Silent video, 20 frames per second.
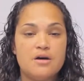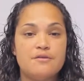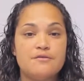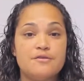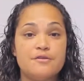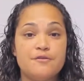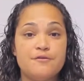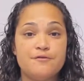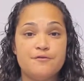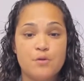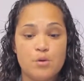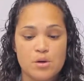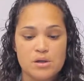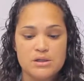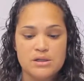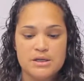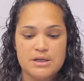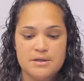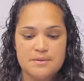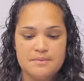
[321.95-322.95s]
of the
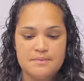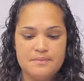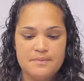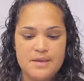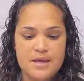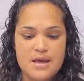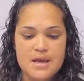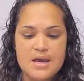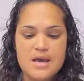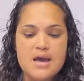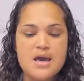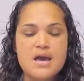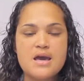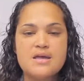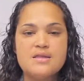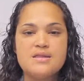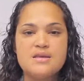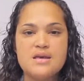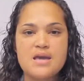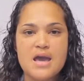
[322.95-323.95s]
forelimb,
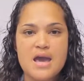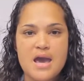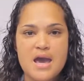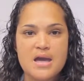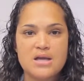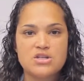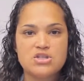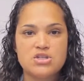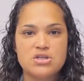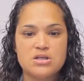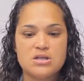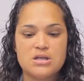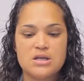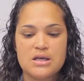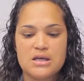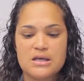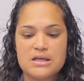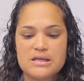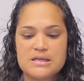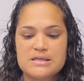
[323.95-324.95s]
and the
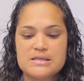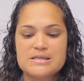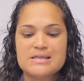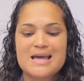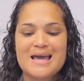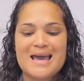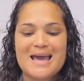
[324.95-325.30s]
action is